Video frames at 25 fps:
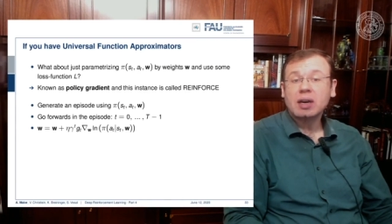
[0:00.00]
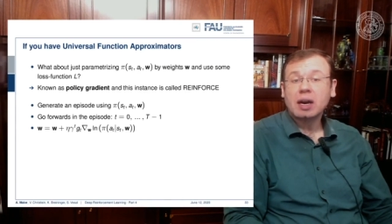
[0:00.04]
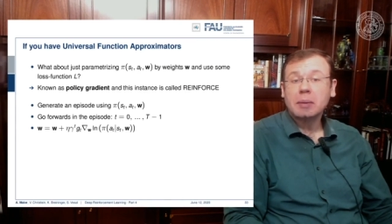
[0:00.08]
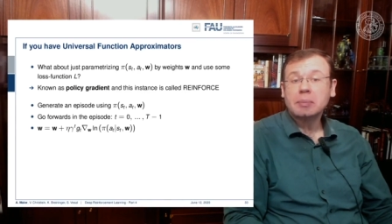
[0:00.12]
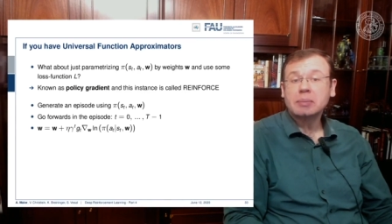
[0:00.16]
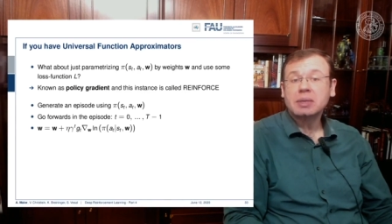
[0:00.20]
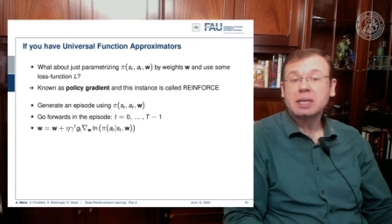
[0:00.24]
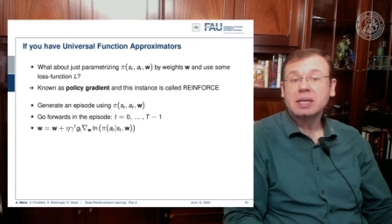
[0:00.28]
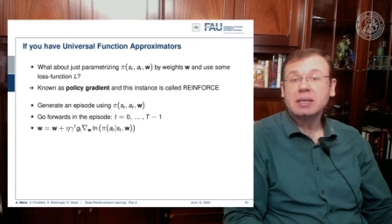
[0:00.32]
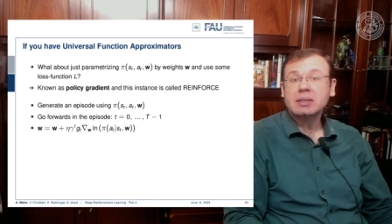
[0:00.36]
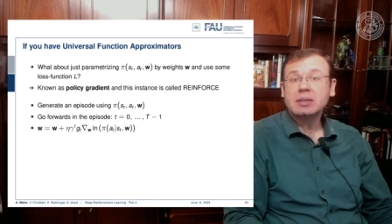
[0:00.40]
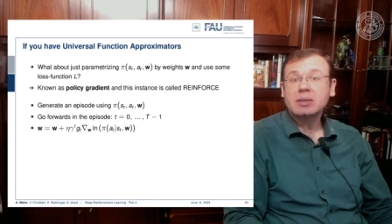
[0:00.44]

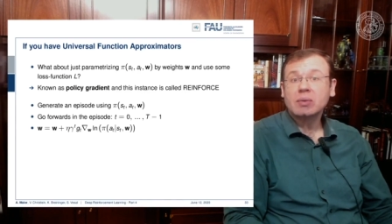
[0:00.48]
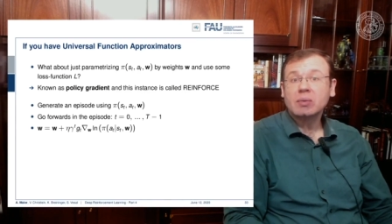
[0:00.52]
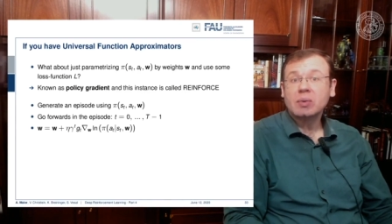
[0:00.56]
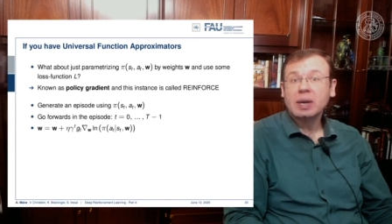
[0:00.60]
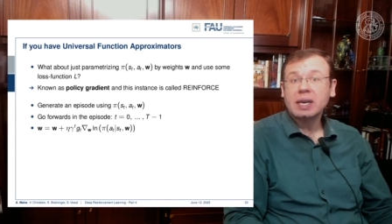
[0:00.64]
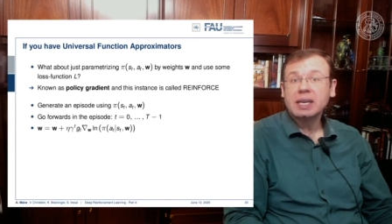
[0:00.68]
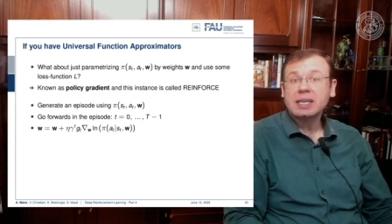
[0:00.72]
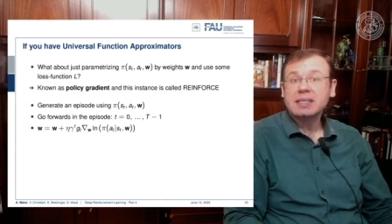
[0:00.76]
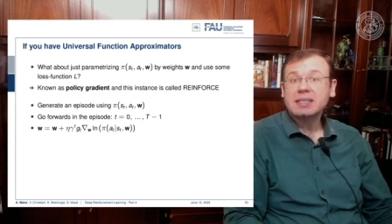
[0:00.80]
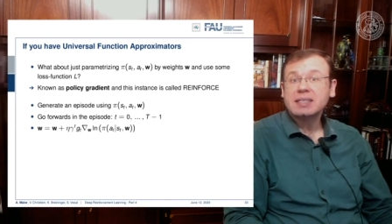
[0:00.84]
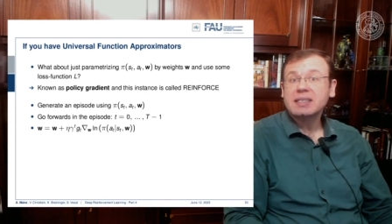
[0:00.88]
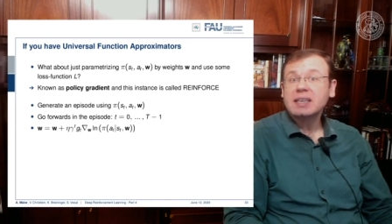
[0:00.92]
update your
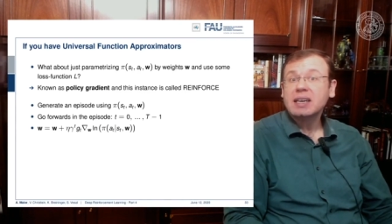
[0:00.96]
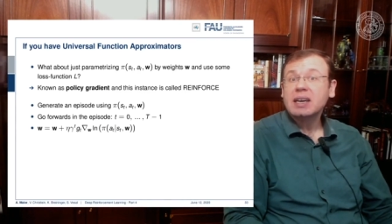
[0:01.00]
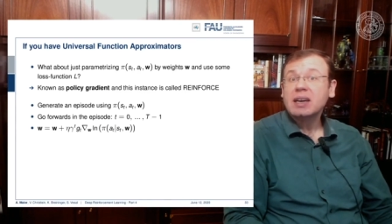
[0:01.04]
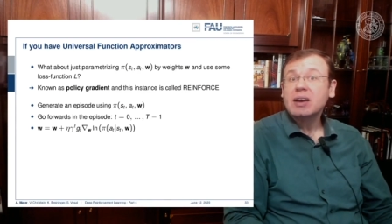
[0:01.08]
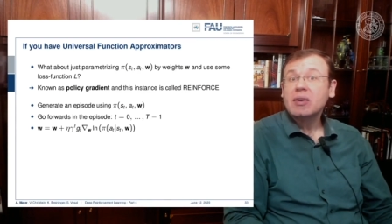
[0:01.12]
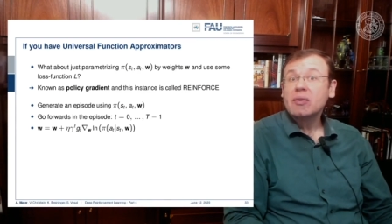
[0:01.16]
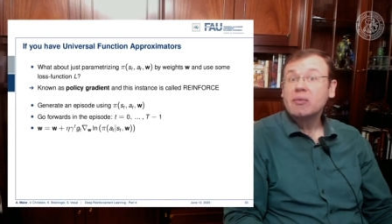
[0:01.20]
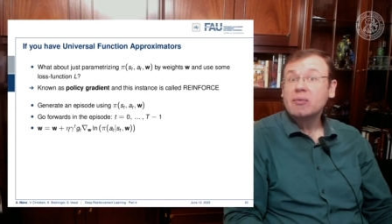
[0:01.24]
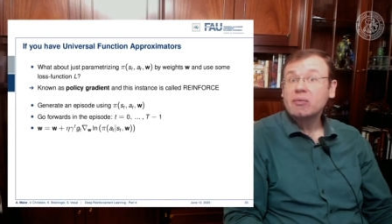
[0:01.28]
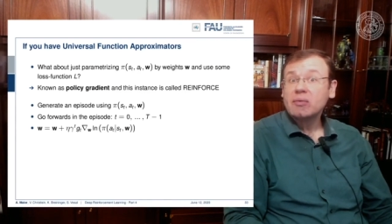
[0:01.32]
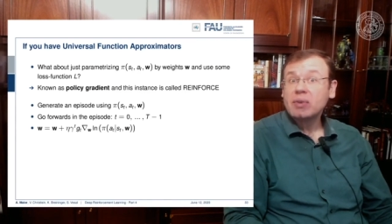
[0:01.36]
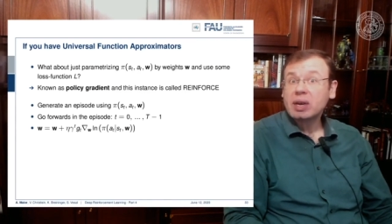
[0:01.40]
weights,
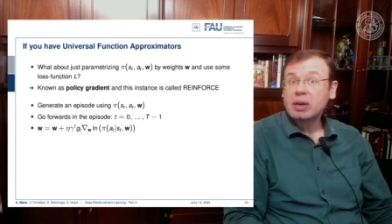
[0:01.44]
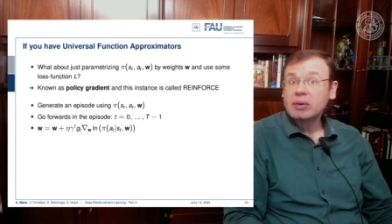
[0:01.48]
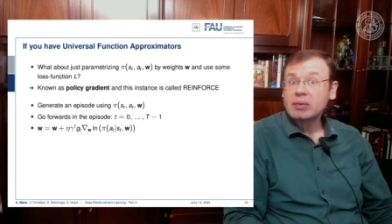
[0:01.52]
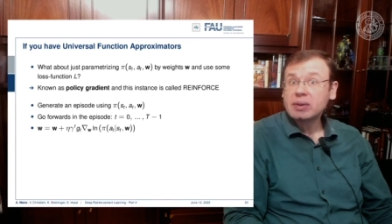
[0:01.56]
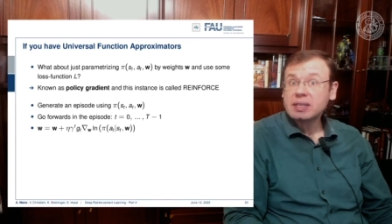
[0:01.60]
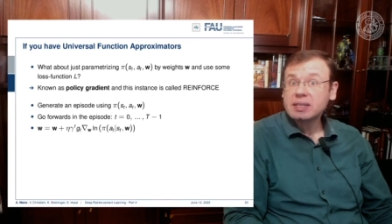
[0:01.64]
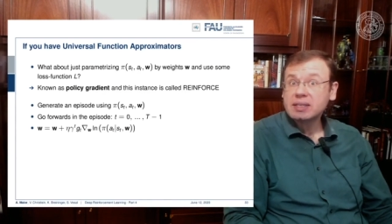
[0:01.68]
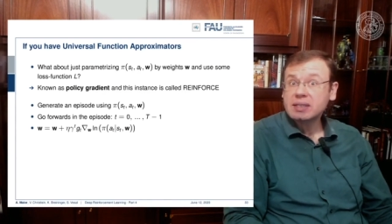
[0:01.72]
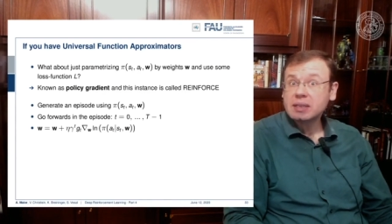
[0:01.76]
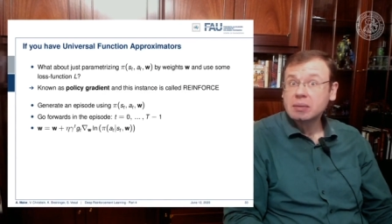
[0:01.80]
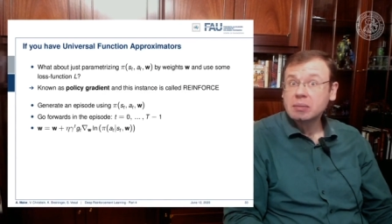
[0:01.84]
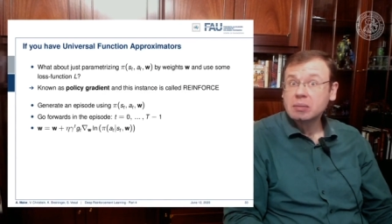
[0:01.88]
very
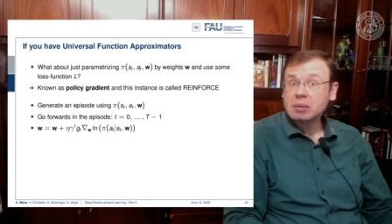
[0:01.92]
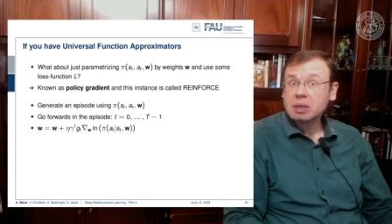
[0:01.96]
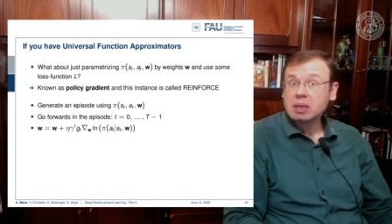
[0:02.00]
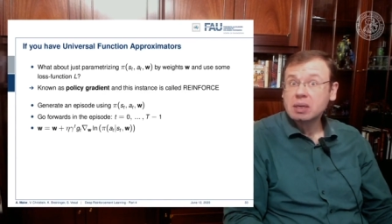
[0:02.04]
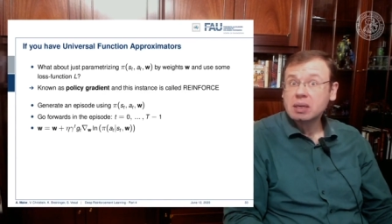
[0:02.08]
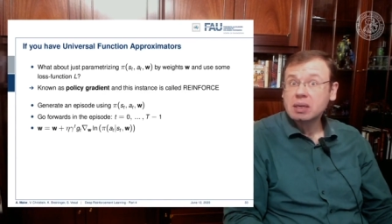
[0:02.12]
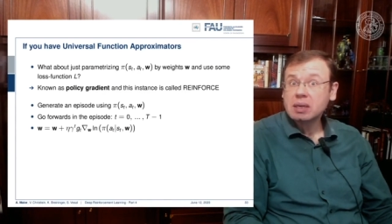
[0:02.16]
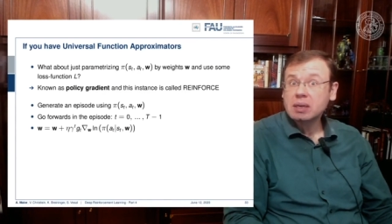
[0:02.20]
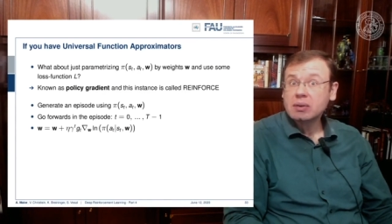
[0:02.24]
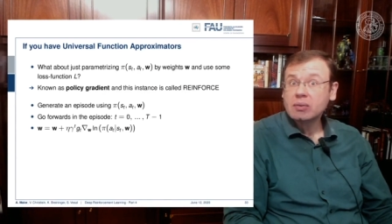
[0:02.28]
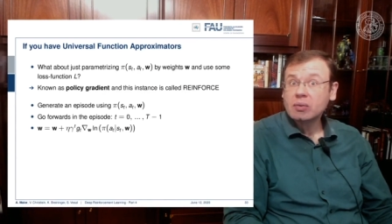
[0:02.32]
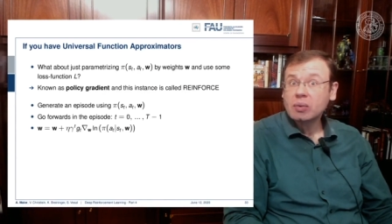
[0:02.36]

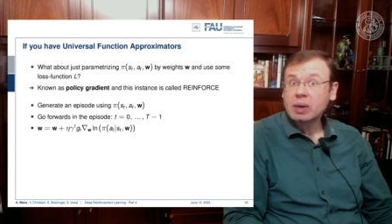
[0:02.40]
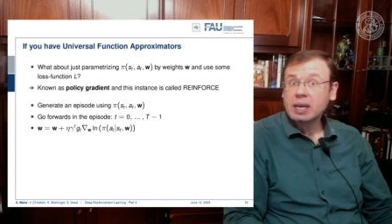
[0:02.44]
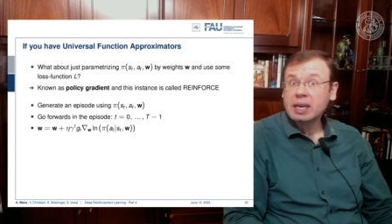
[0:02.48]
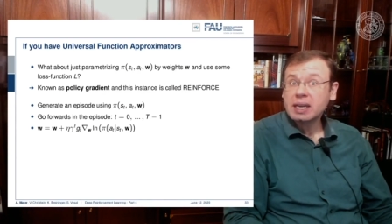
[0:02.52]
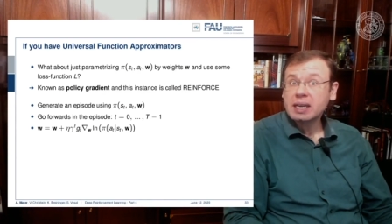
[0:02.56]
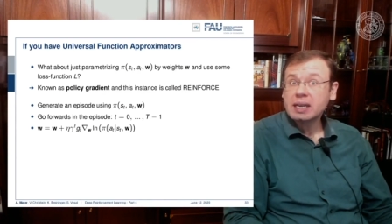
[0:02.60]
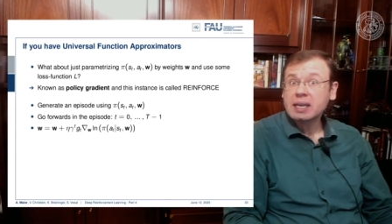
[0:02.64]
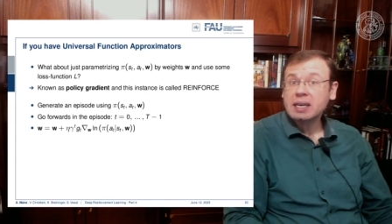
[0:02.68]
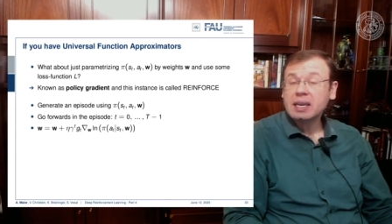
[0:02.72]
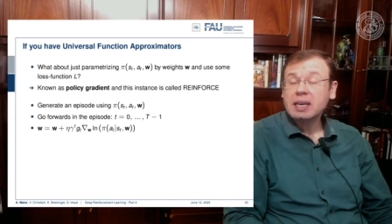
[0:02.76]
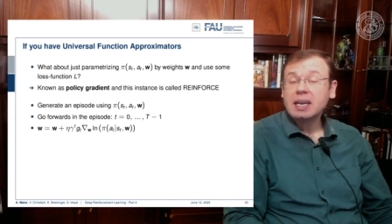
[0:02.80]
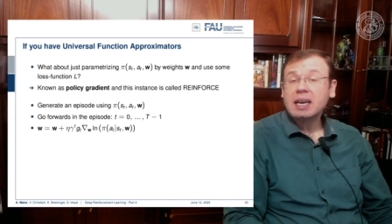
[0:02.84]
similar
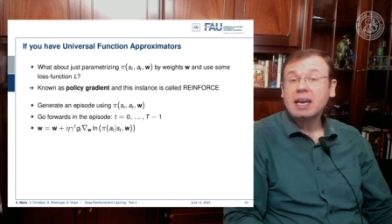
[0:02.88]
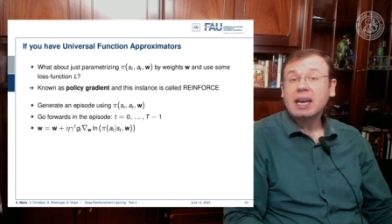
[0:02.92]
way